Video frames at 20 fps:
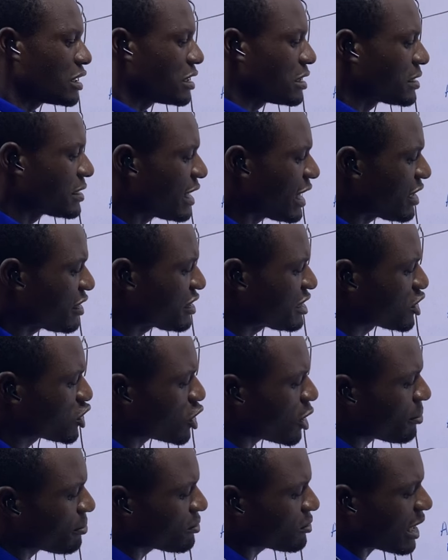then
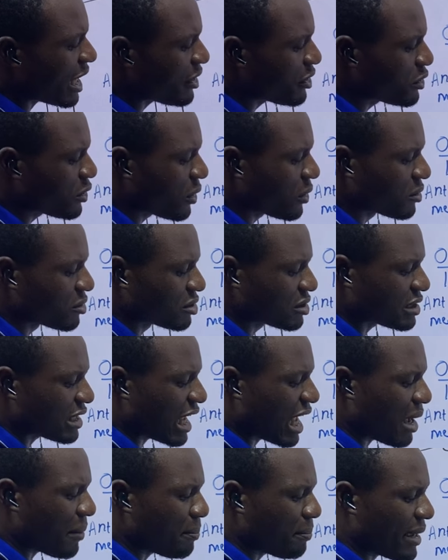some tendons
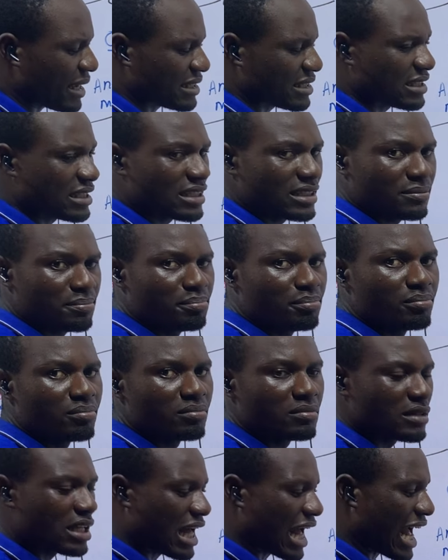are passing
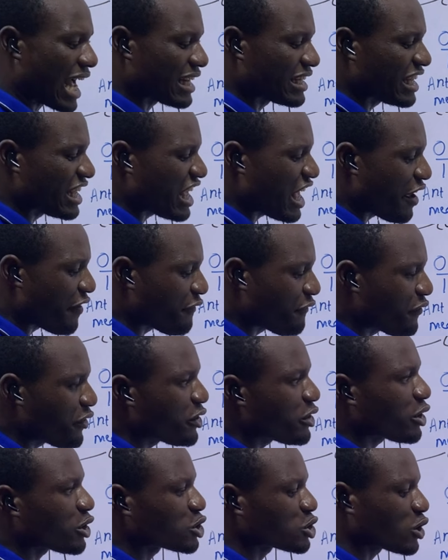at the
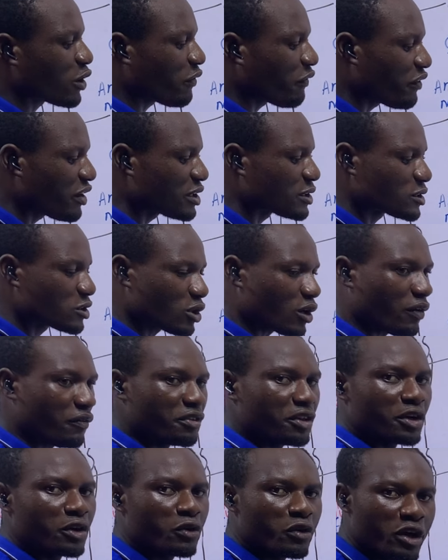inferior surface of
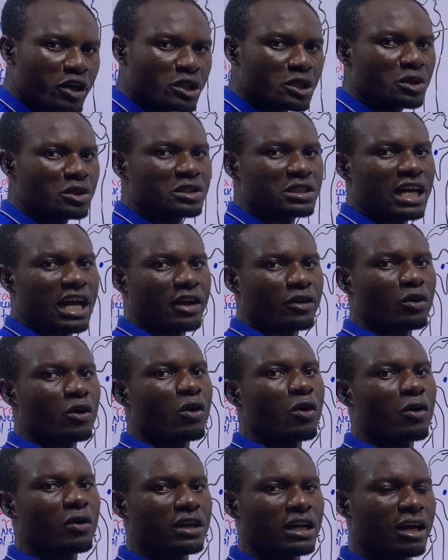the radius and
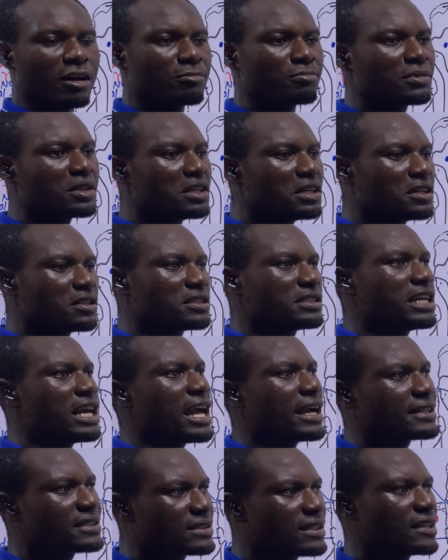ulna.
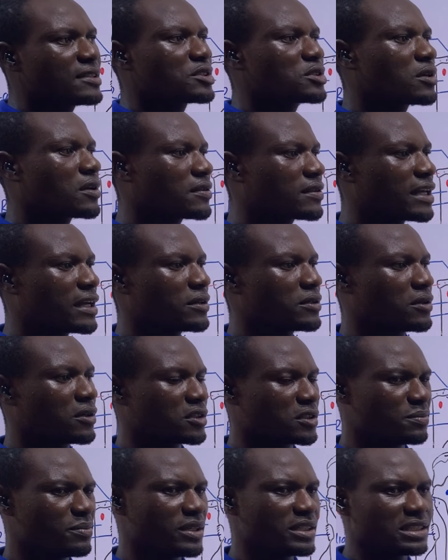The extensor
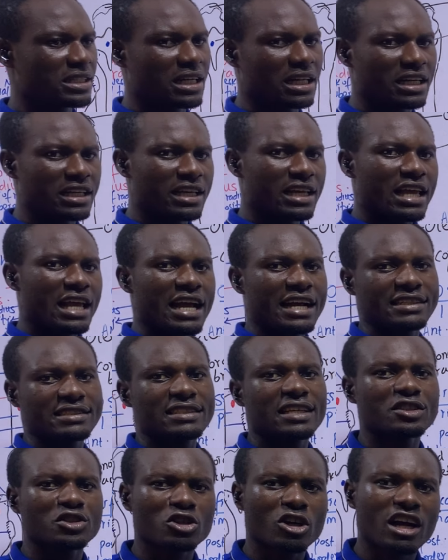tendons, basically,
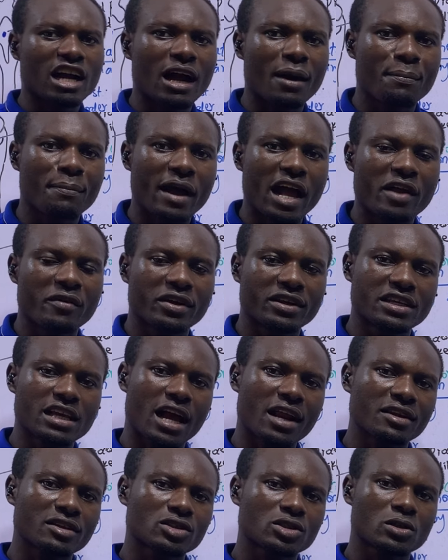extensor carpi
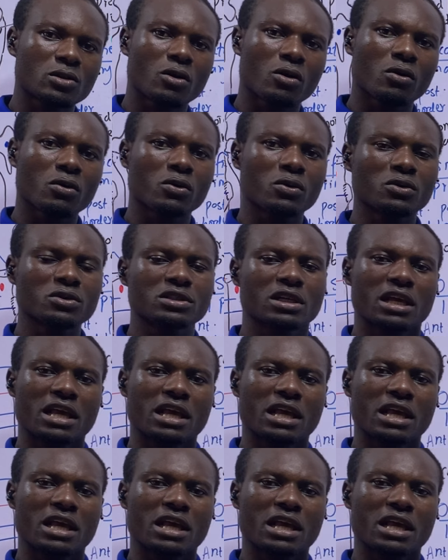radialis longus,